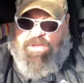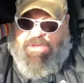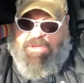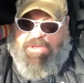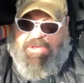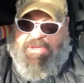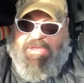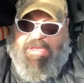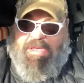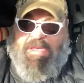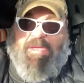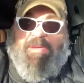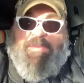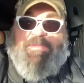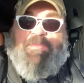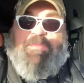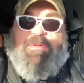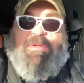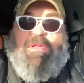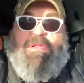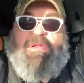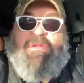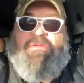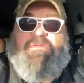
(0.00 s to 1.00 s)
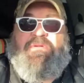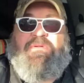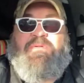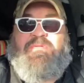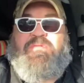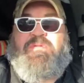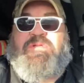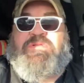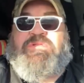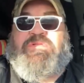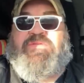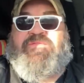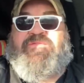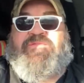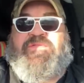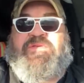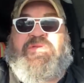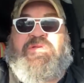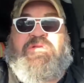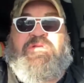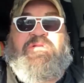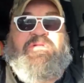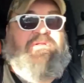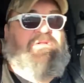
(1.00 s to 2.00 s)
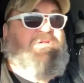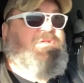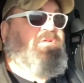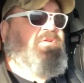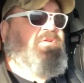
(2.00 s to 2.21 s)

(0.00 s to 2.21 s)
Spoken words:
Yeah, I don't know what to feel.